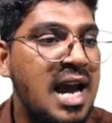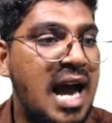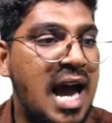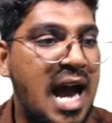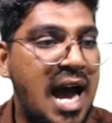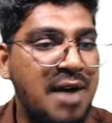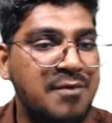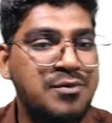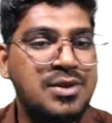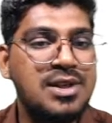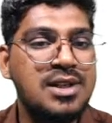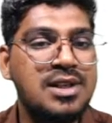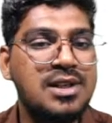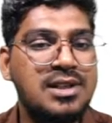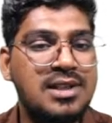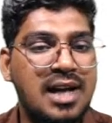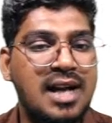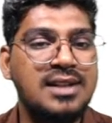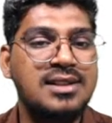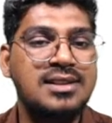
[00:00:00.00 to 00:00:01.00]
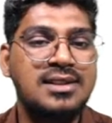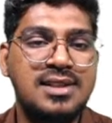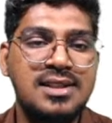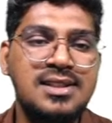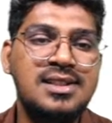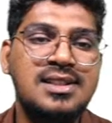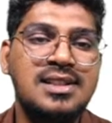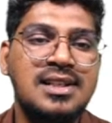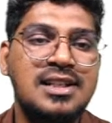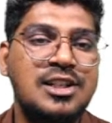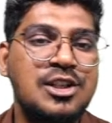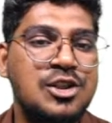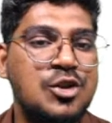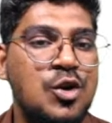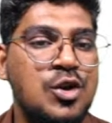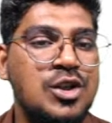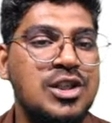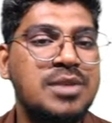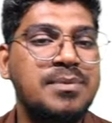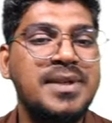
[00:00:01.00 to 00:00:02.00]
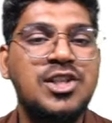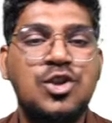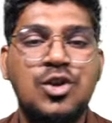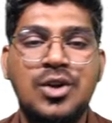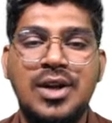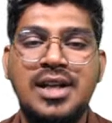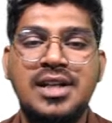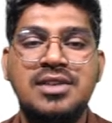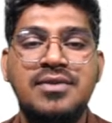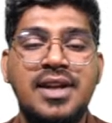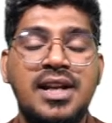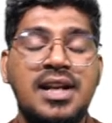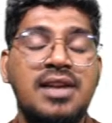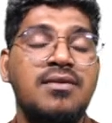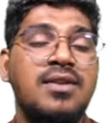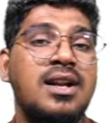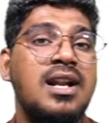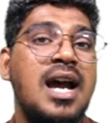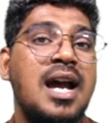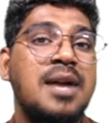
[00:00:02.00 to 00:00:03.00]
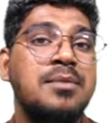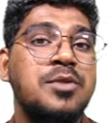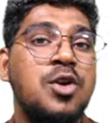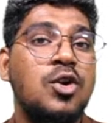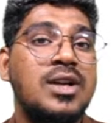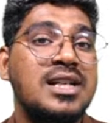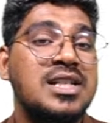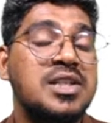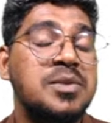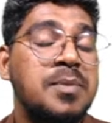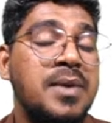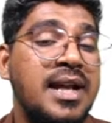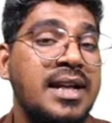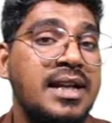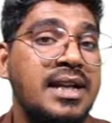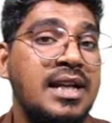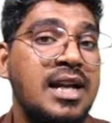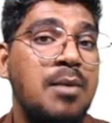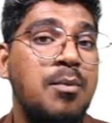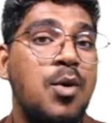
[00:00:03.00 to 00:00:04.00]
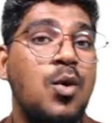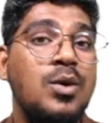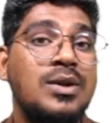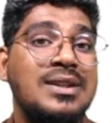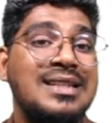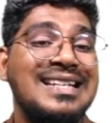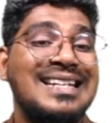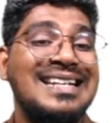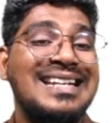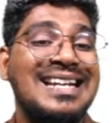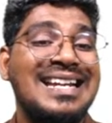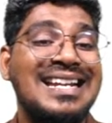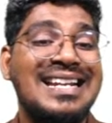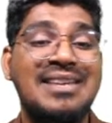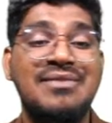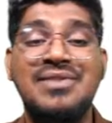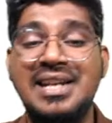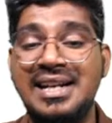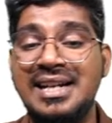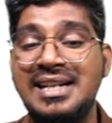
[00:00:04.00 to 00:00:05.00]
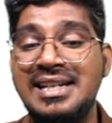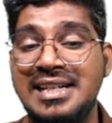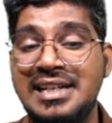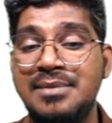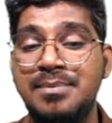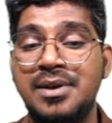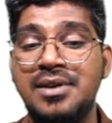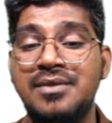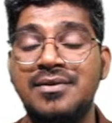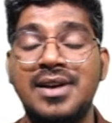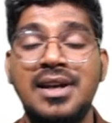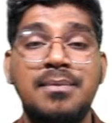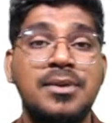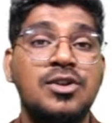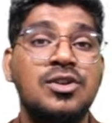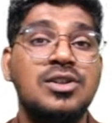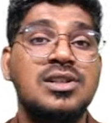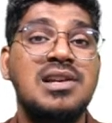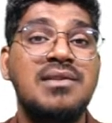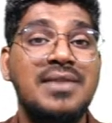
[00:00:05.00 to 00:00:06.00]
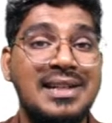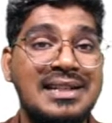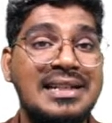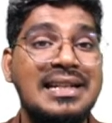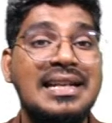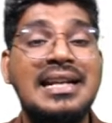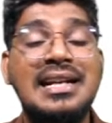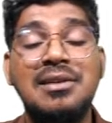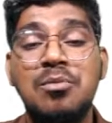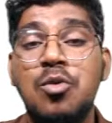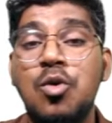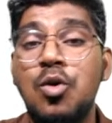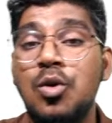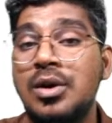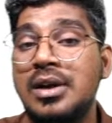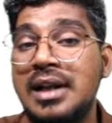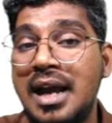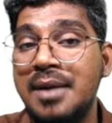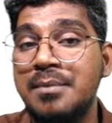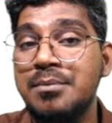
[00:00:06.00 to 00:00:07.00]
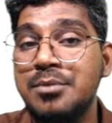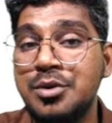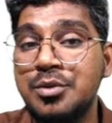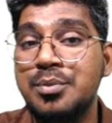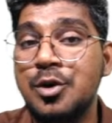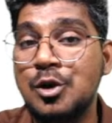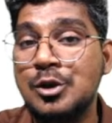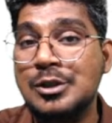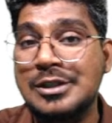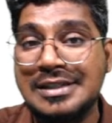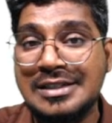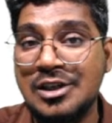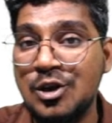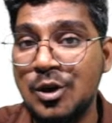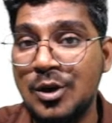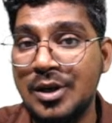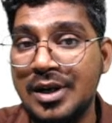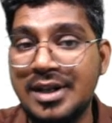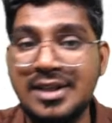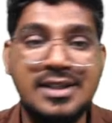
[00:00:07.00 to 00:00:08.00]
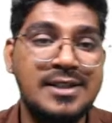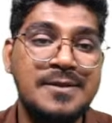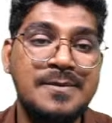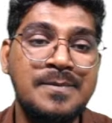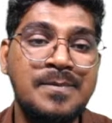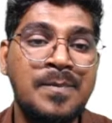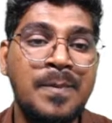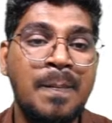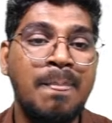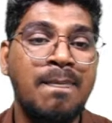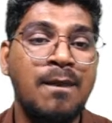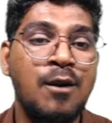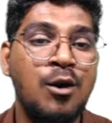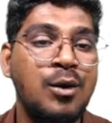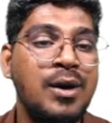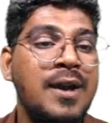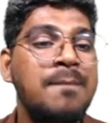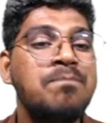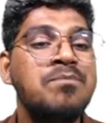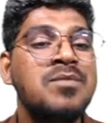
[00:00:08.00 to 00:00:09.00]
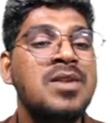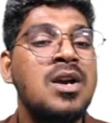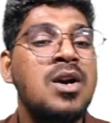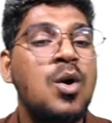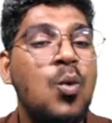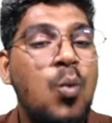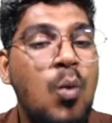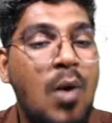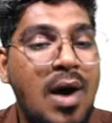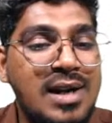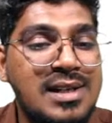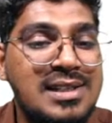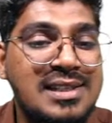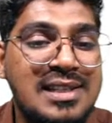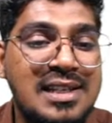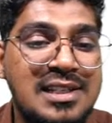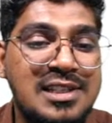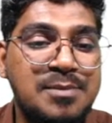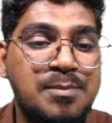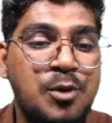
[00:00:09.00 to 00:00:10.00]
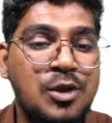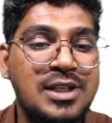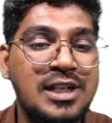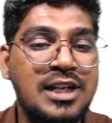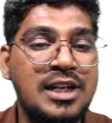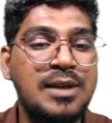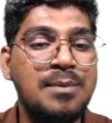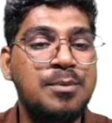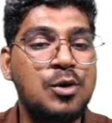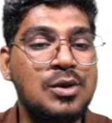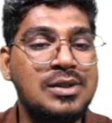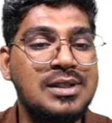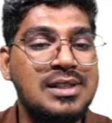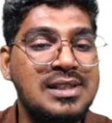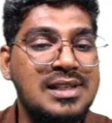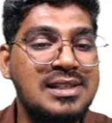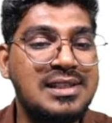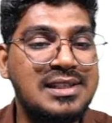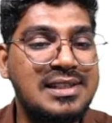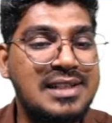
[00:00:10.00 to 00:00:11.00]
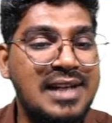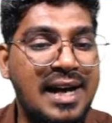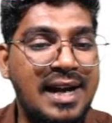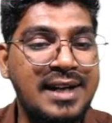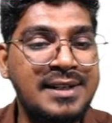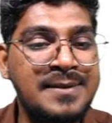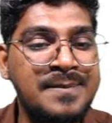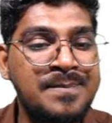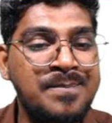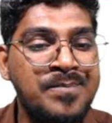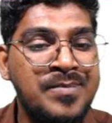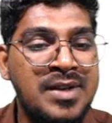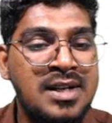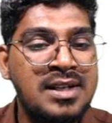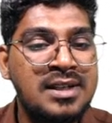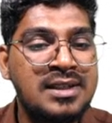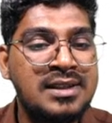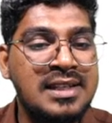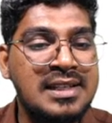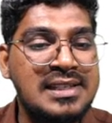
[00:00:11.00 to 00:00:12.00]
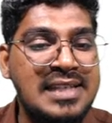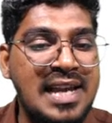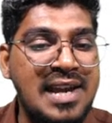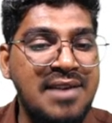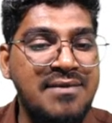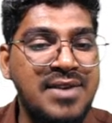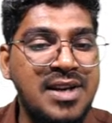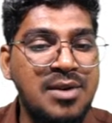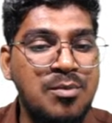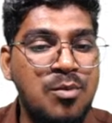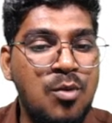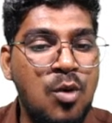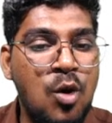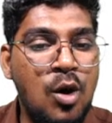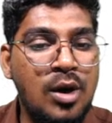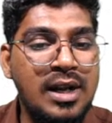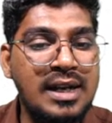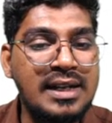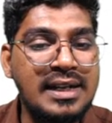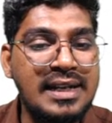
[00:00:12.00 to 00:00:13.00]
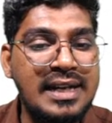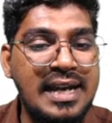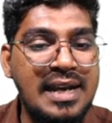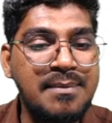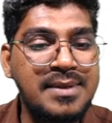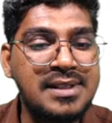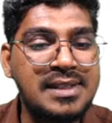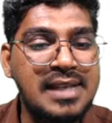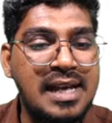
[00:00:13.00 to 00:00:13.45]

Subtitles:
After done this, it is going to be trained very well. I'm not explaining about the in a very deeper way because of it need more time to processing on it. Okay, once this particular process is done, the saving model name is